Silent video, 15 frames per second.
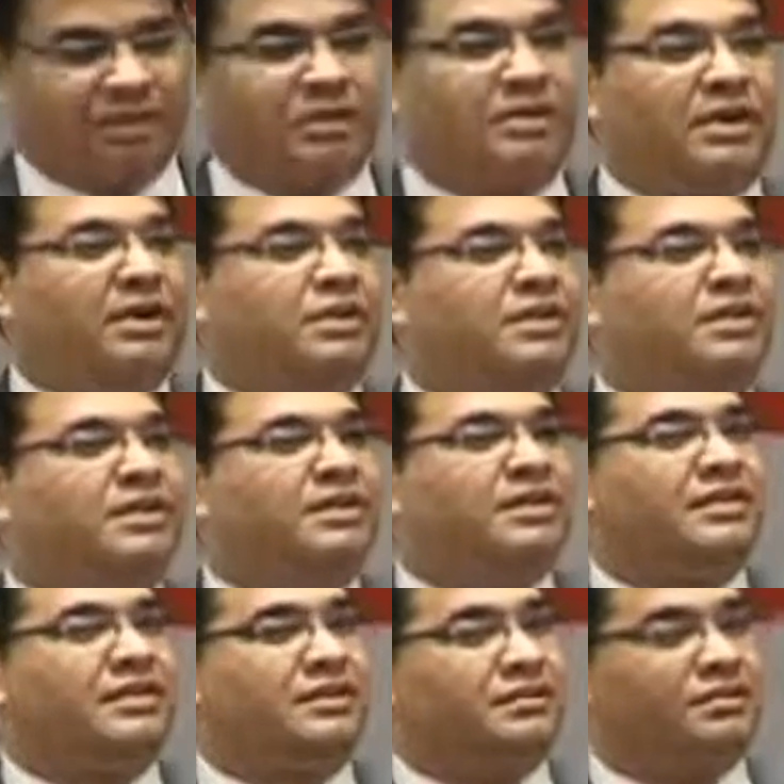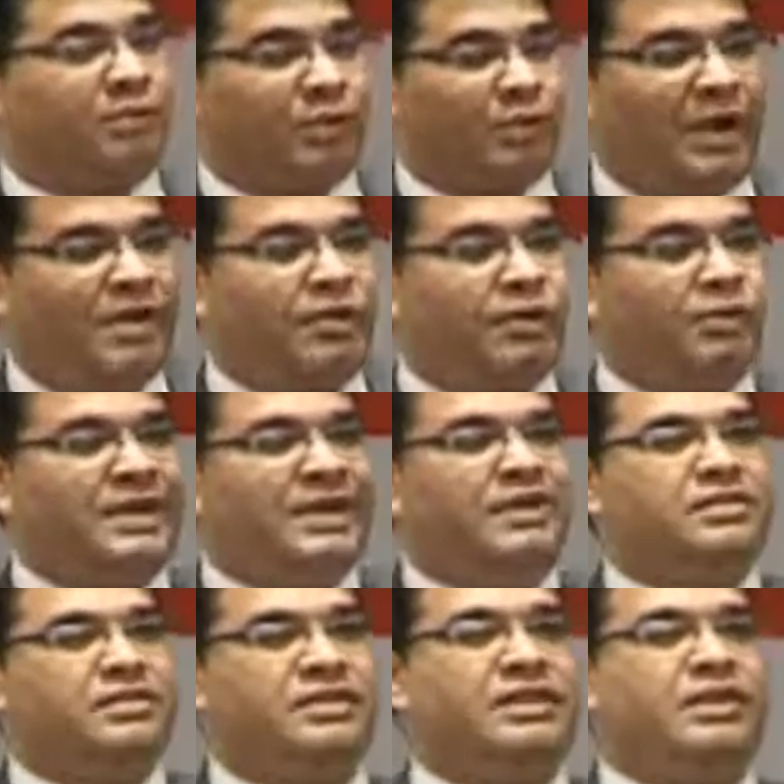To conclude, where do we
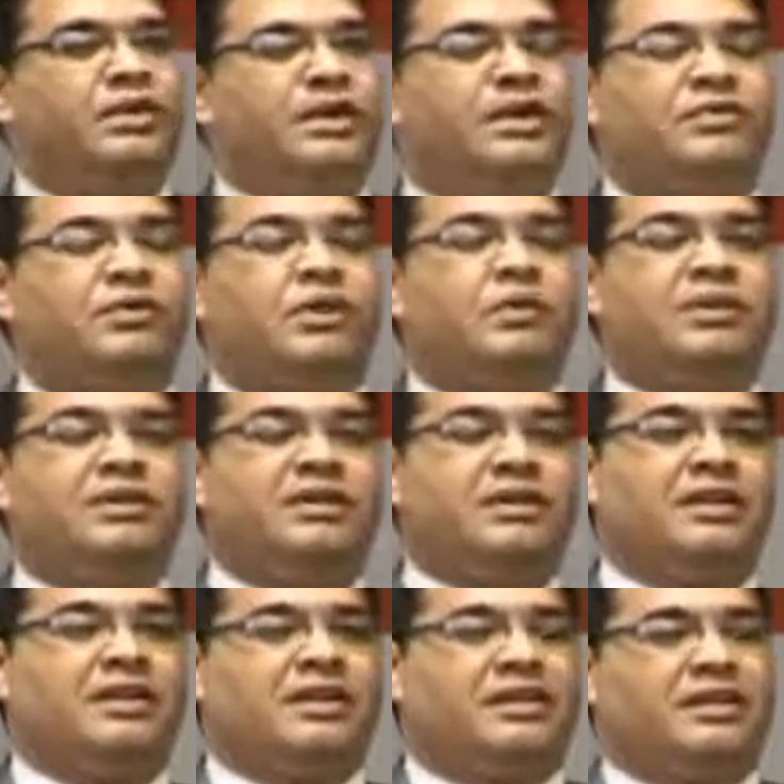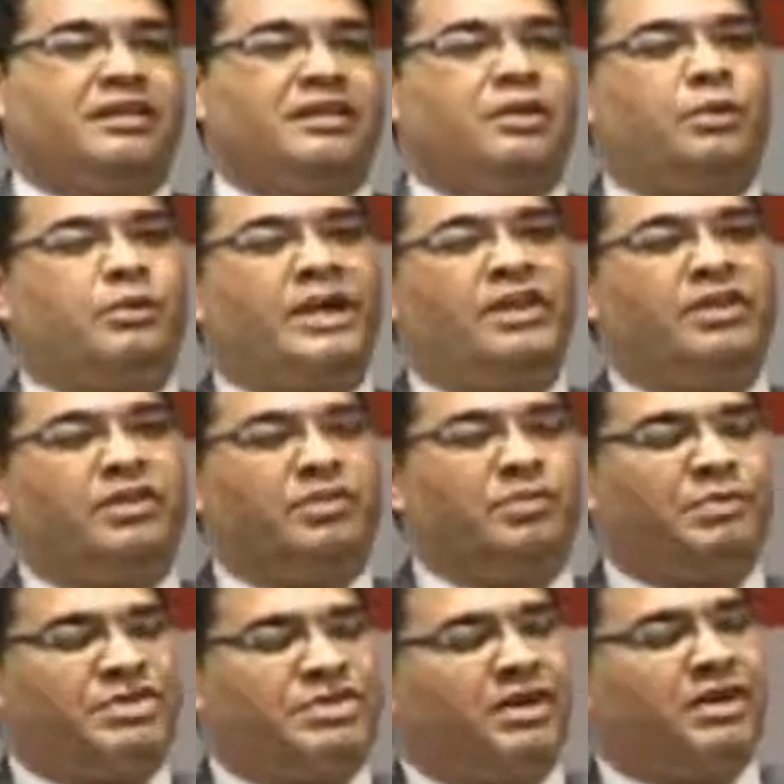see going forward? the domain
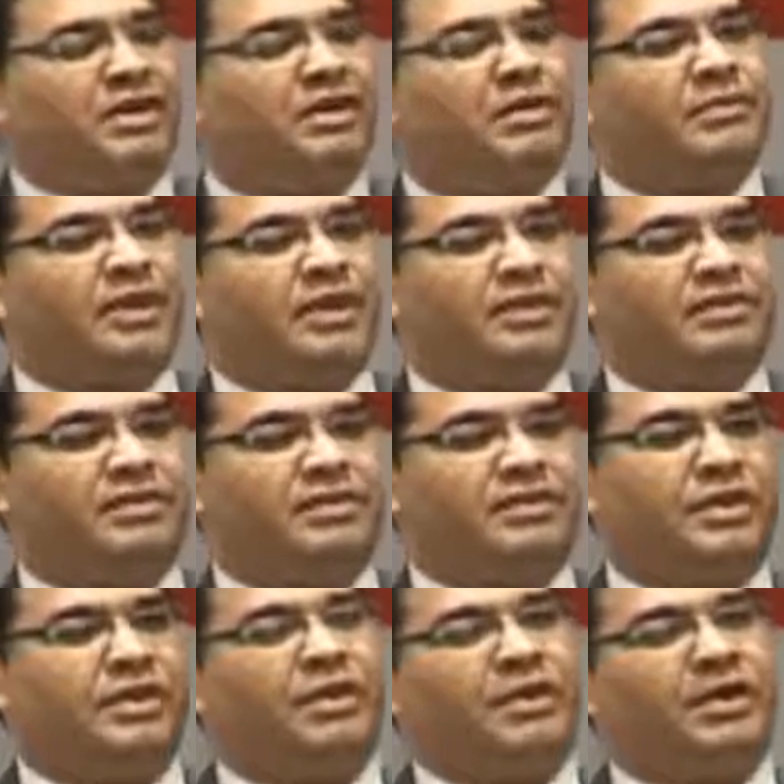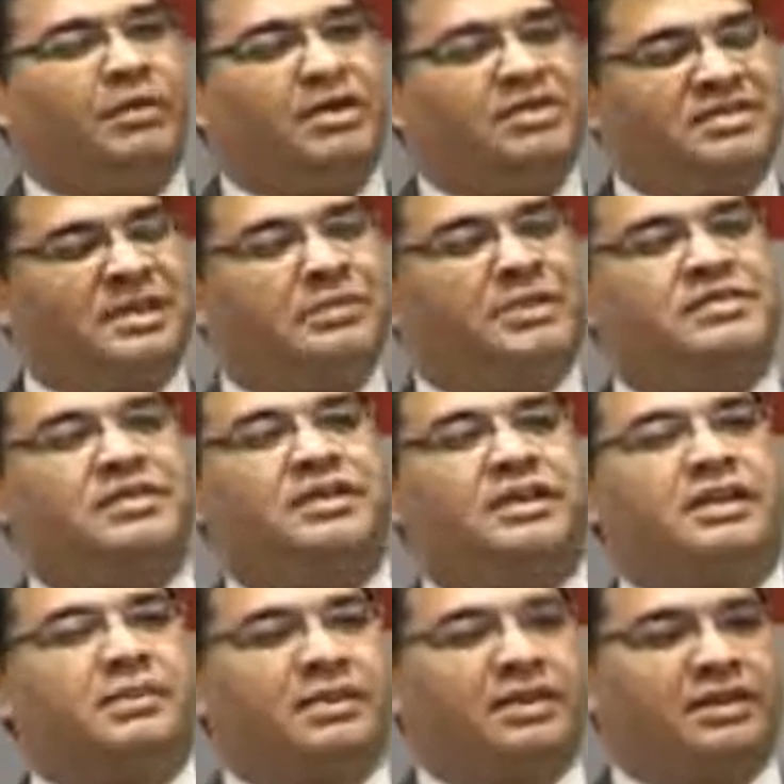of mission critical communication, we're talking about seamless
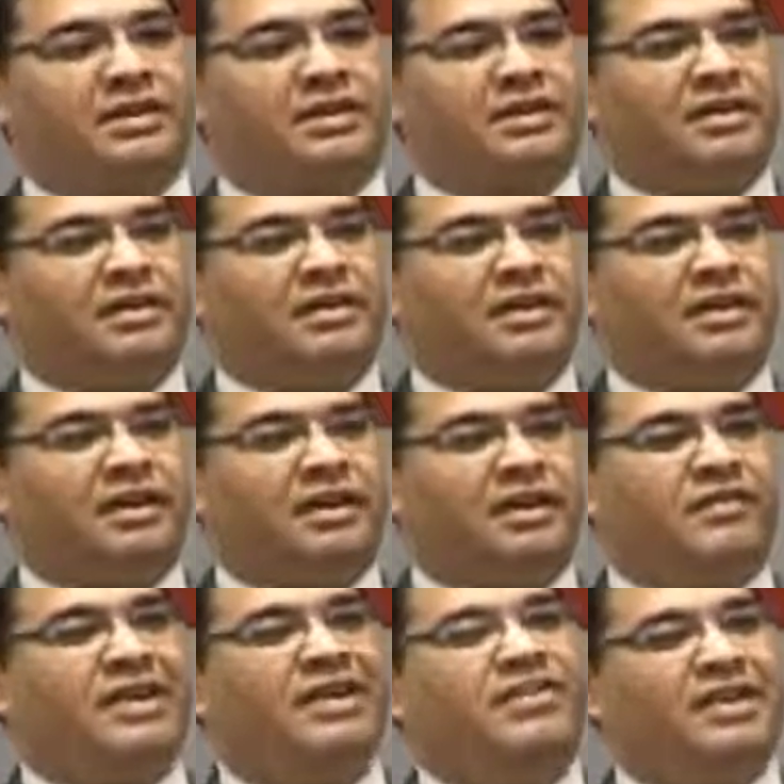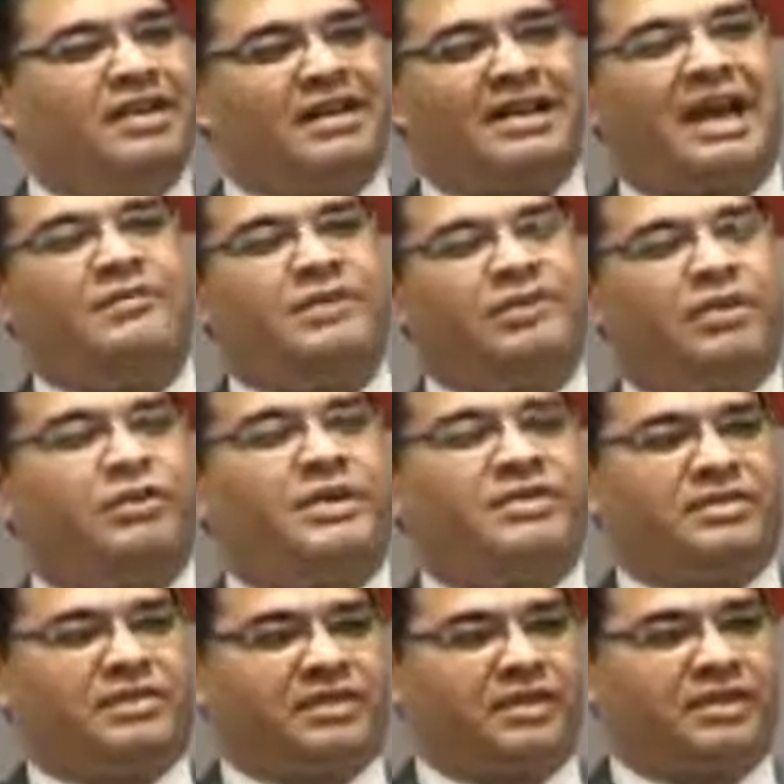connectivity, giving real-time
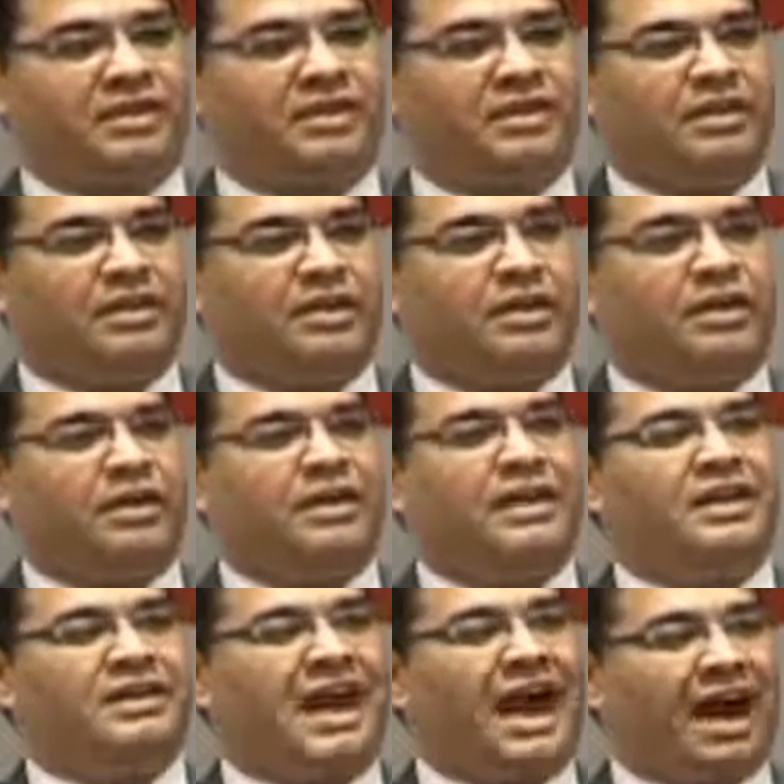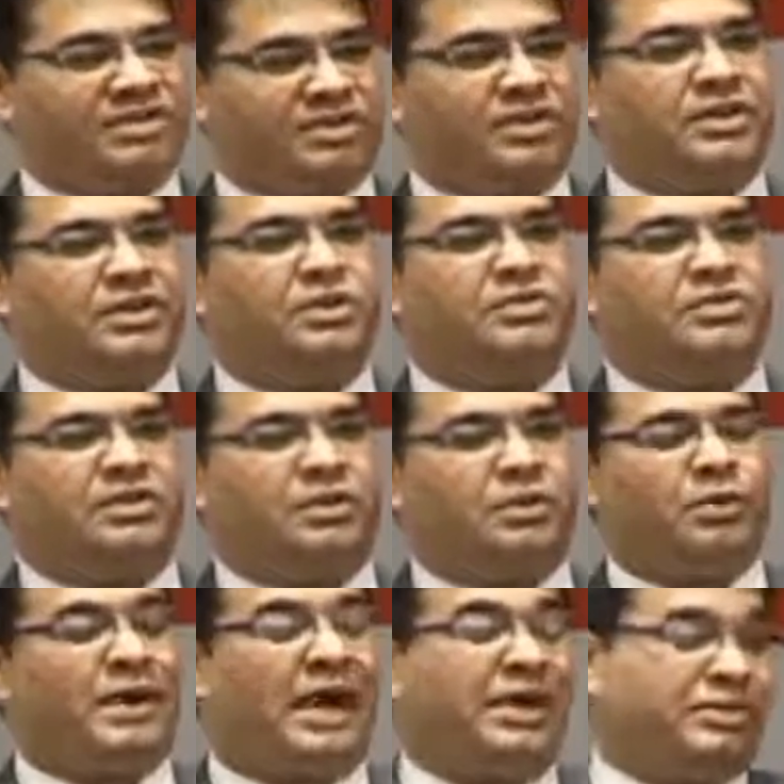information in the hands of the user
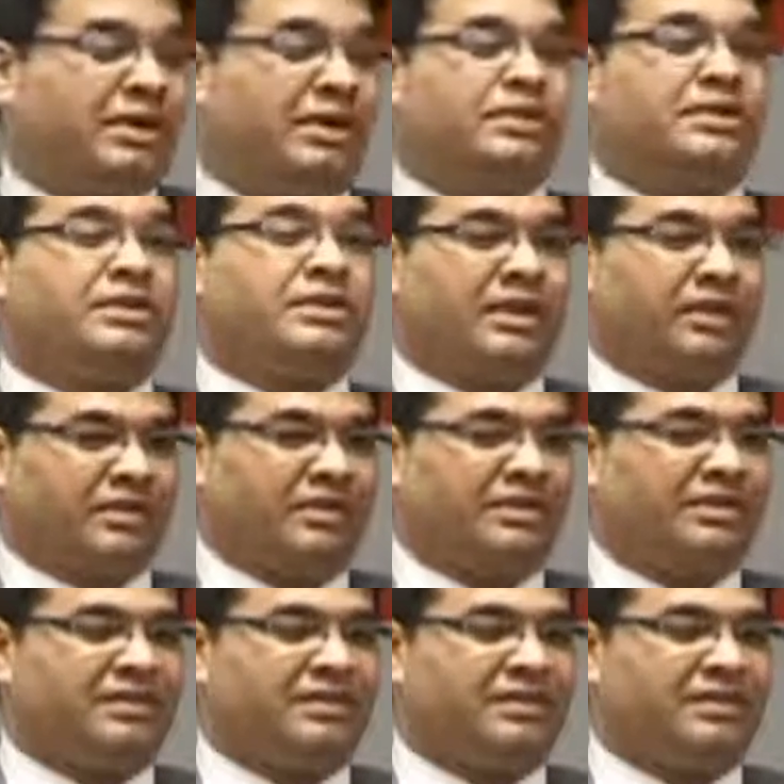who are actually on the ground.